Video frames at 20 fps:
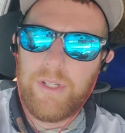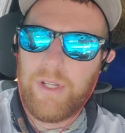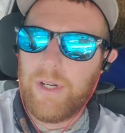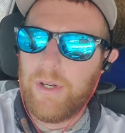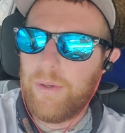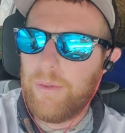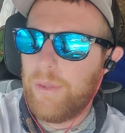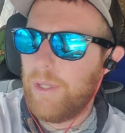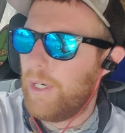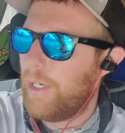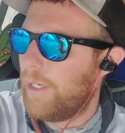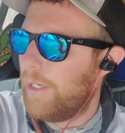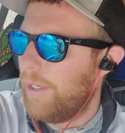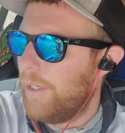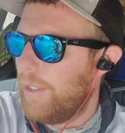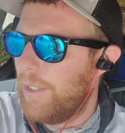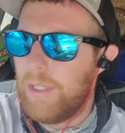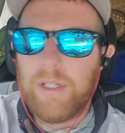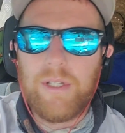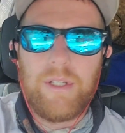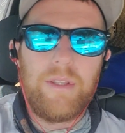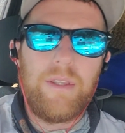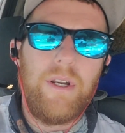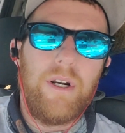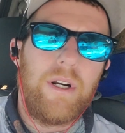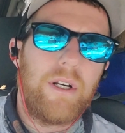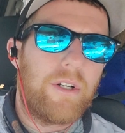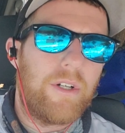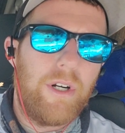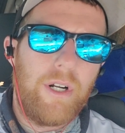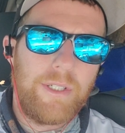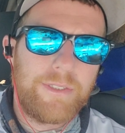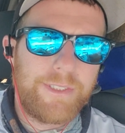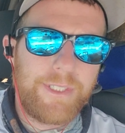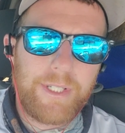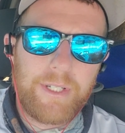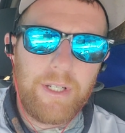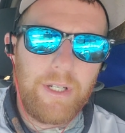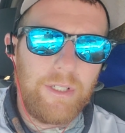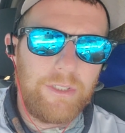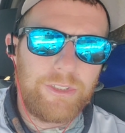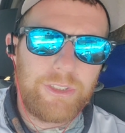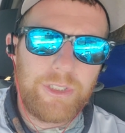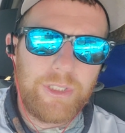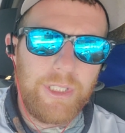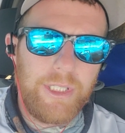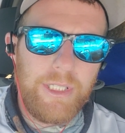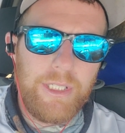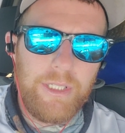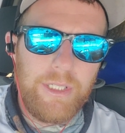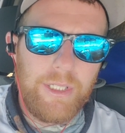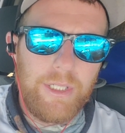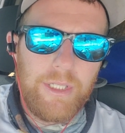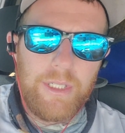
You know, they're they're across the country